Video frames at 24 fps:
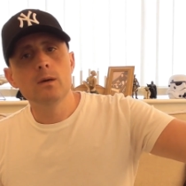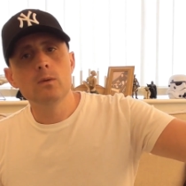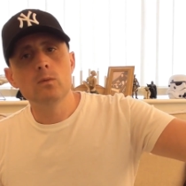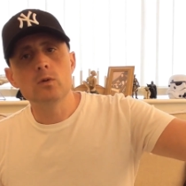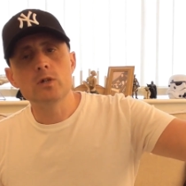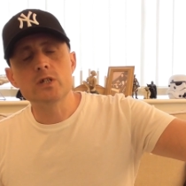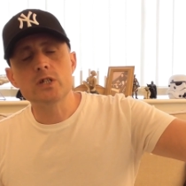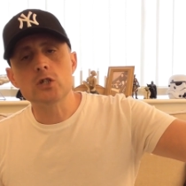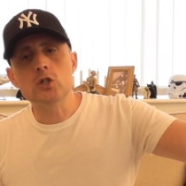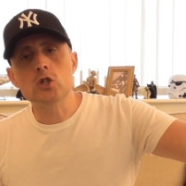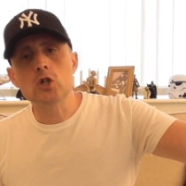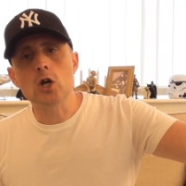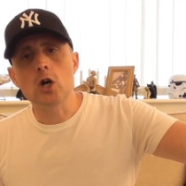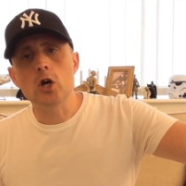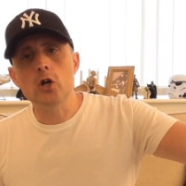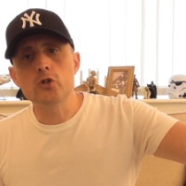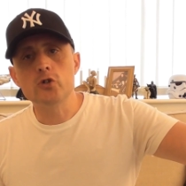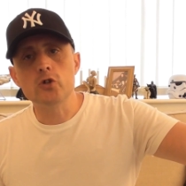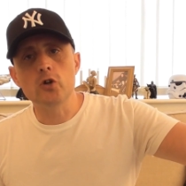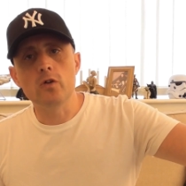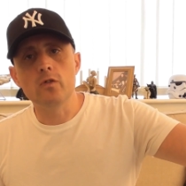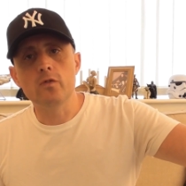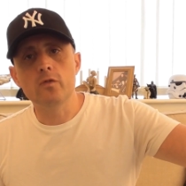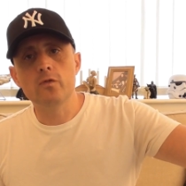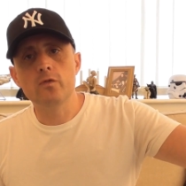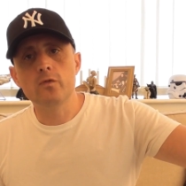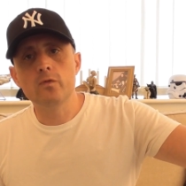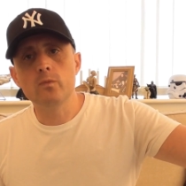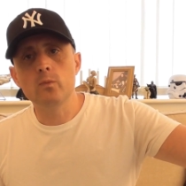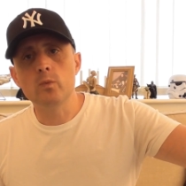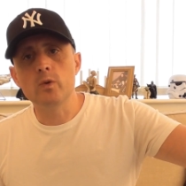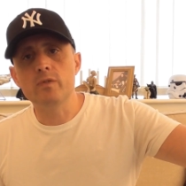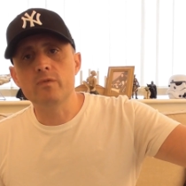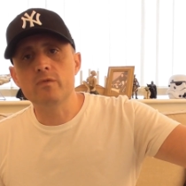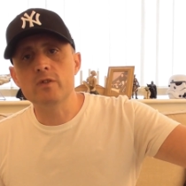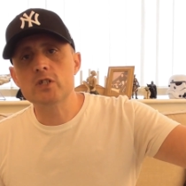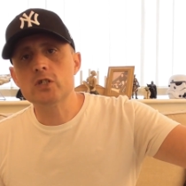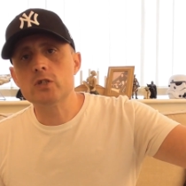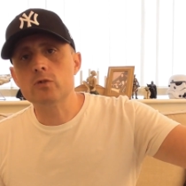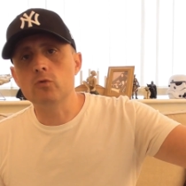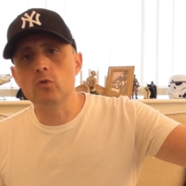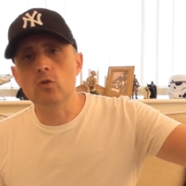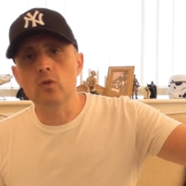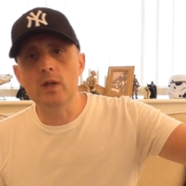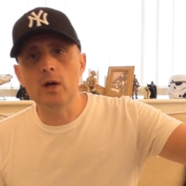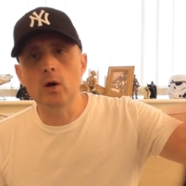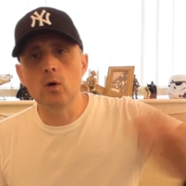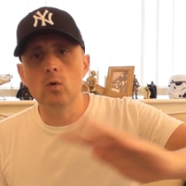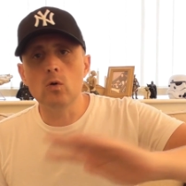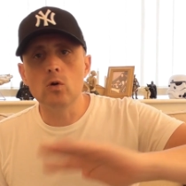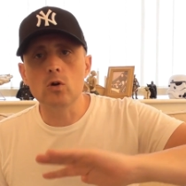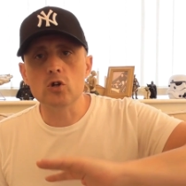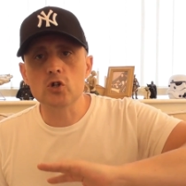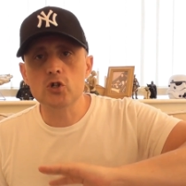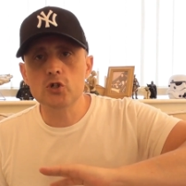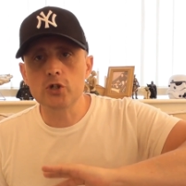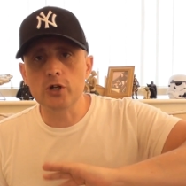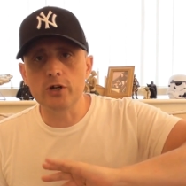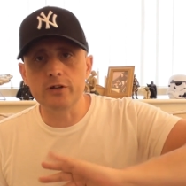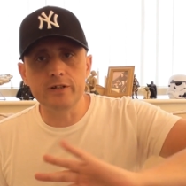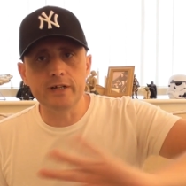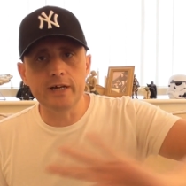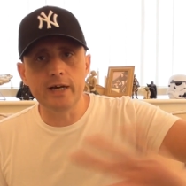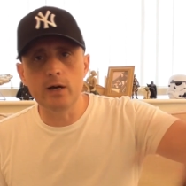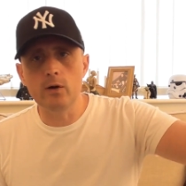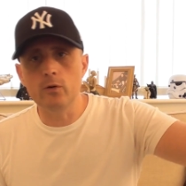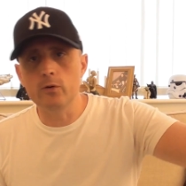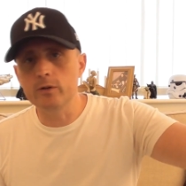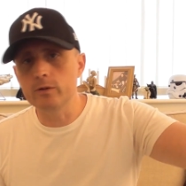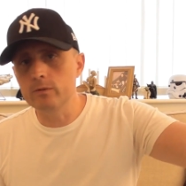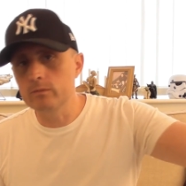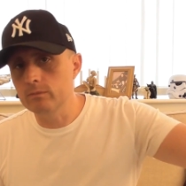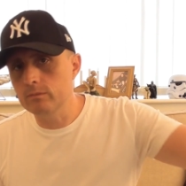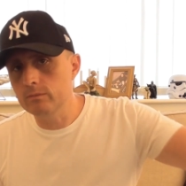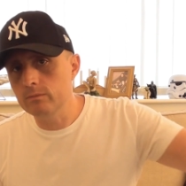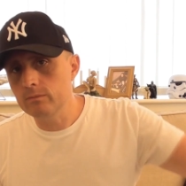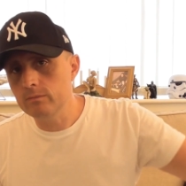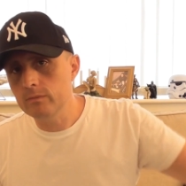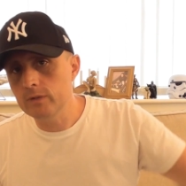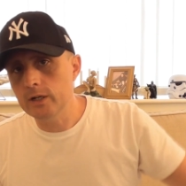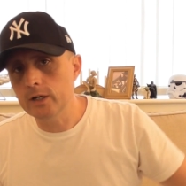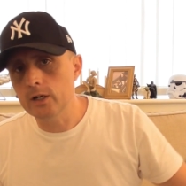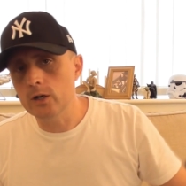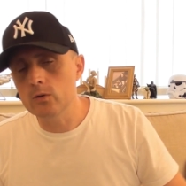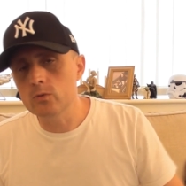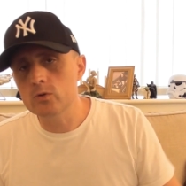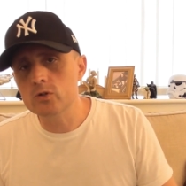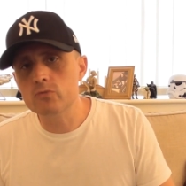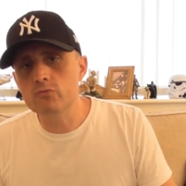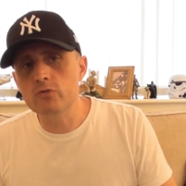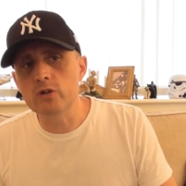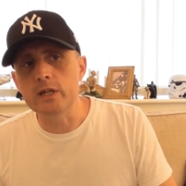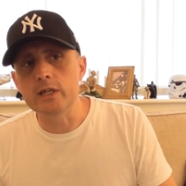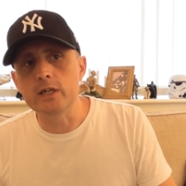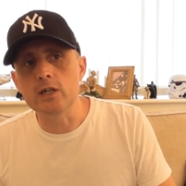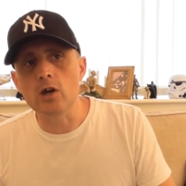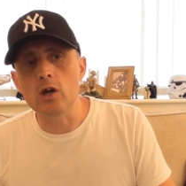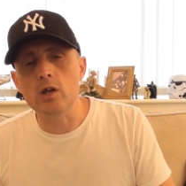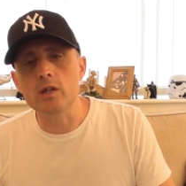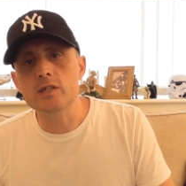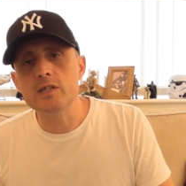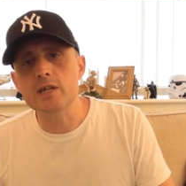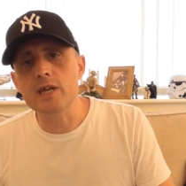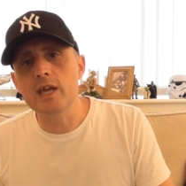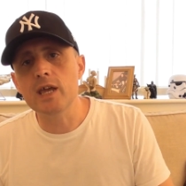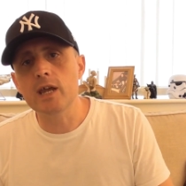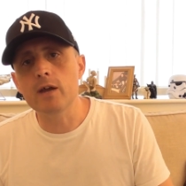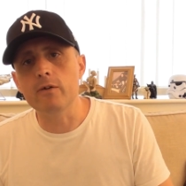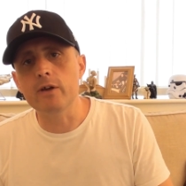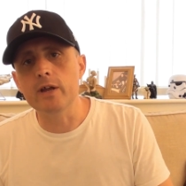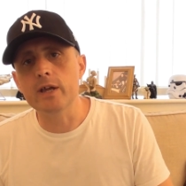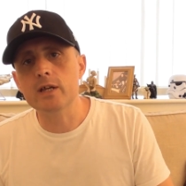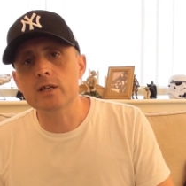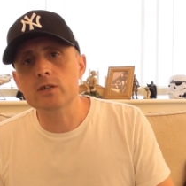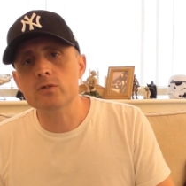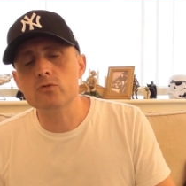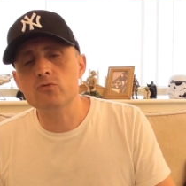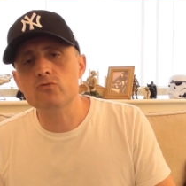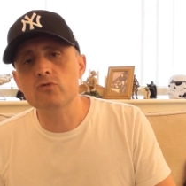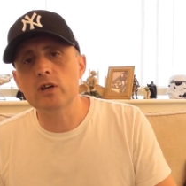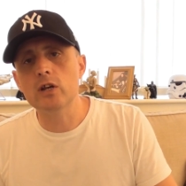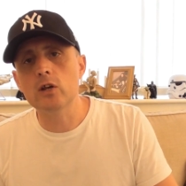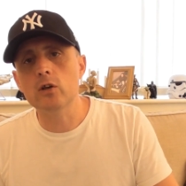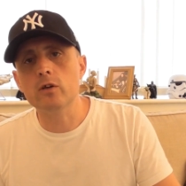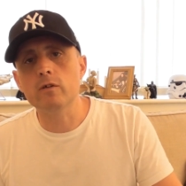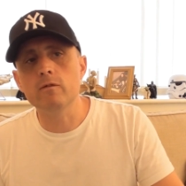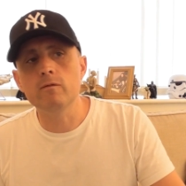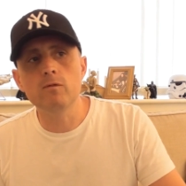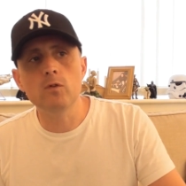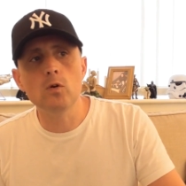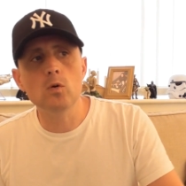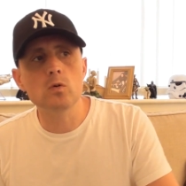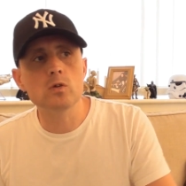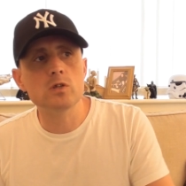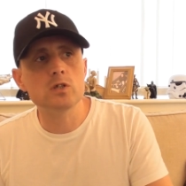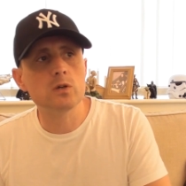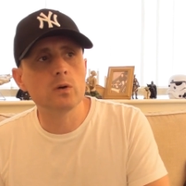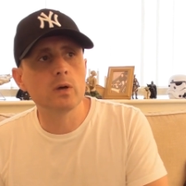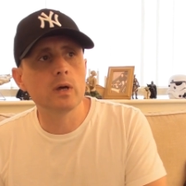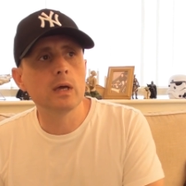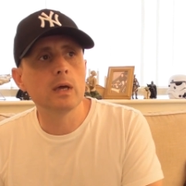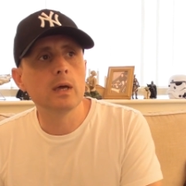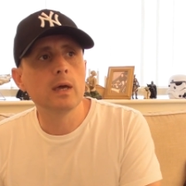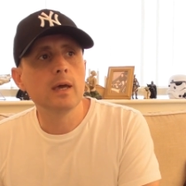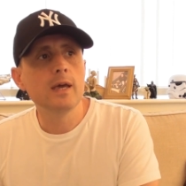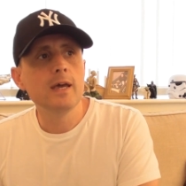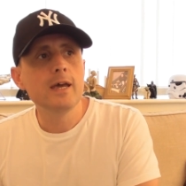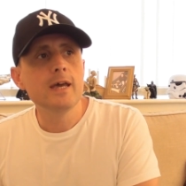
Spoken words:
was in charge of with Visceral, that all got shut down, and you know, it was really gutting to hear it, because I was really looking forward to it.